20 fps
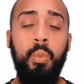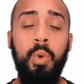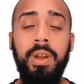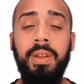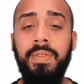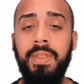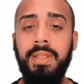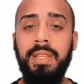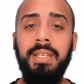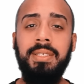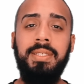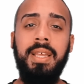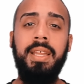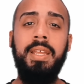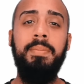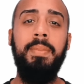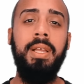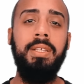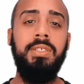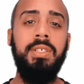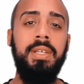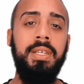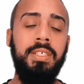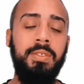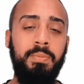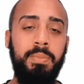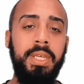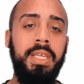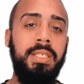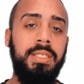One of the things that he mentioned
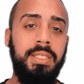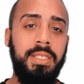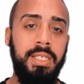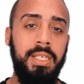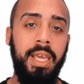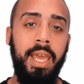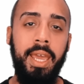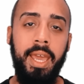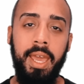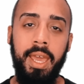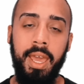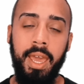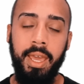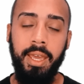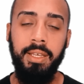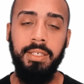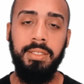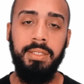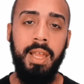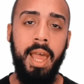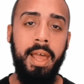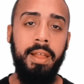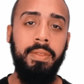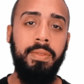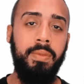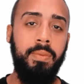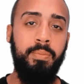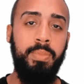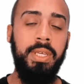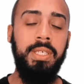is BCAAs, that
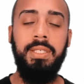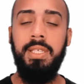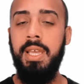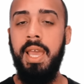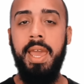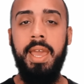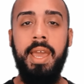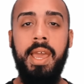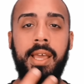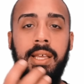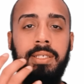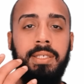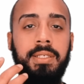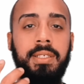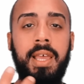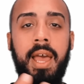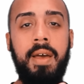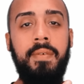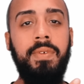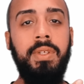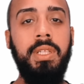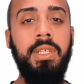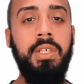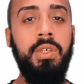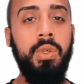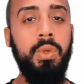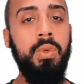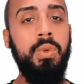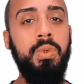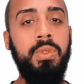BCAAs is heavily
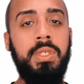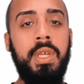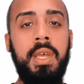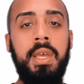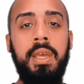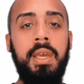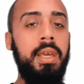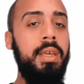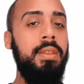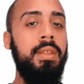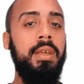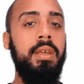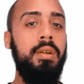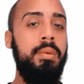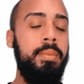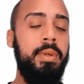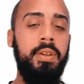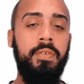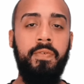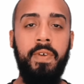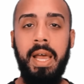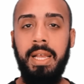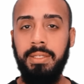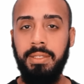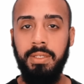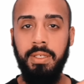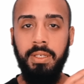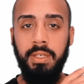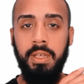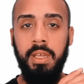used in the intermittent
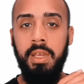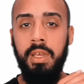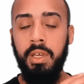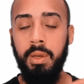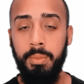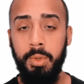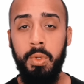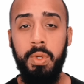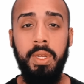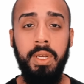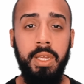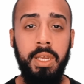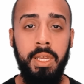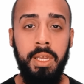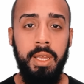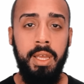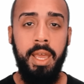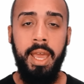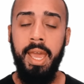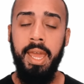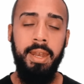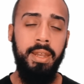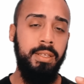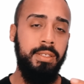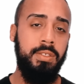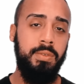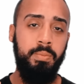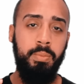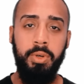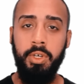fasting community, and
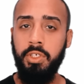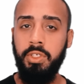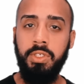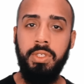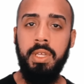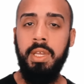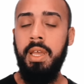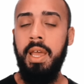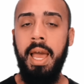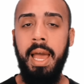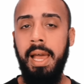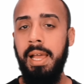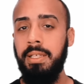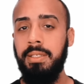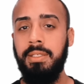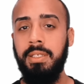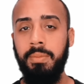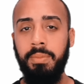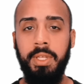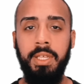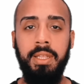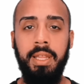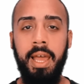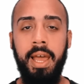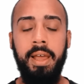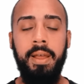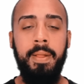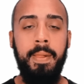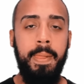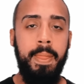it's pushed as something
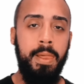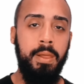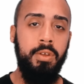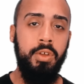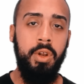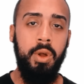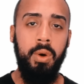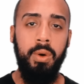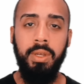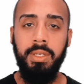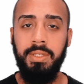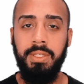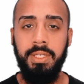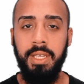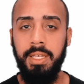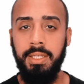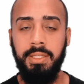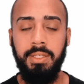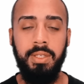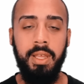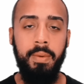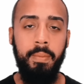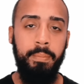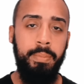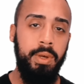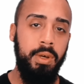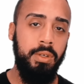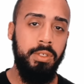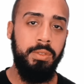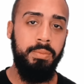that, you know, assists and
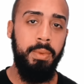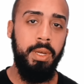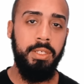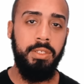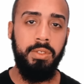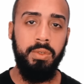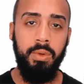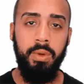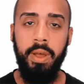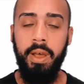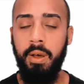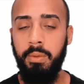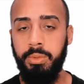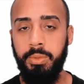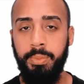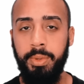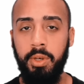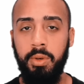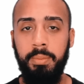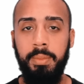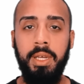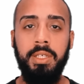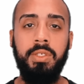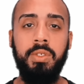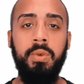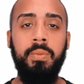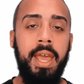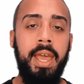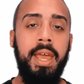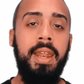builds muscle, helps build
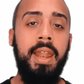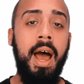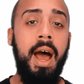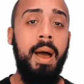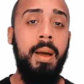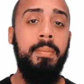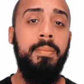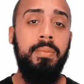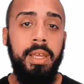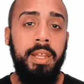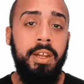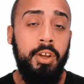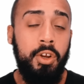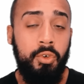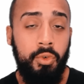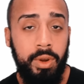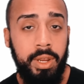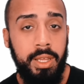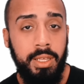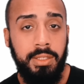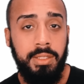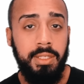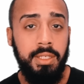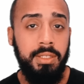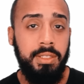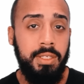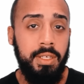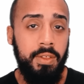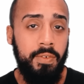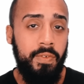muscle. And I'm in agreement
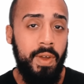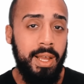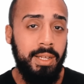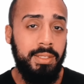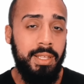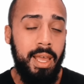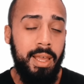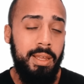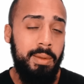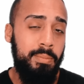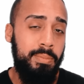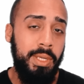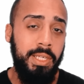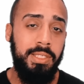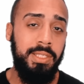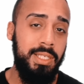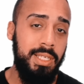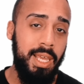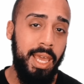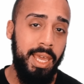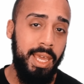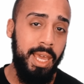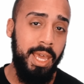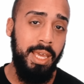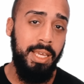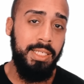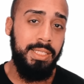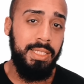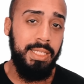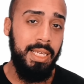into the fact that
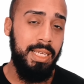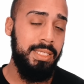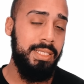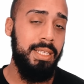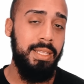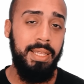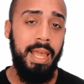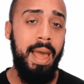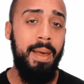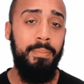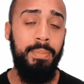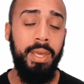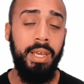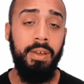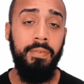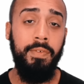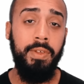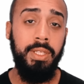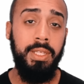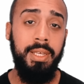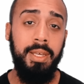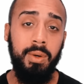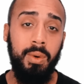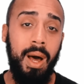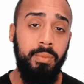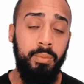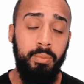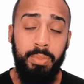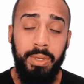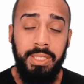BCAAs isn't that big of a
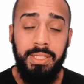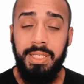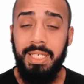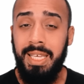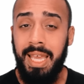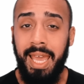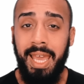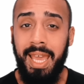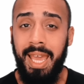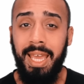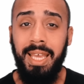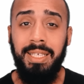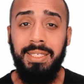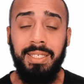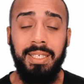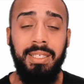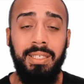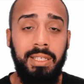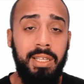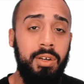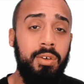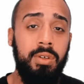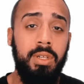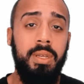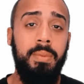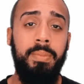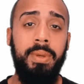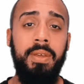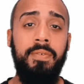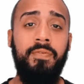deal. BCAAs can
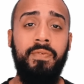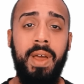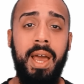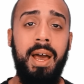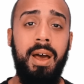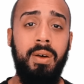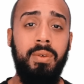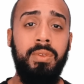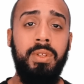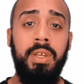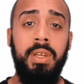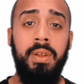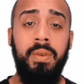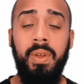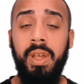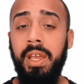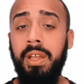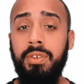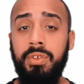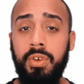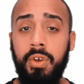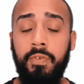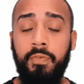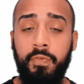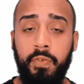literally be found in your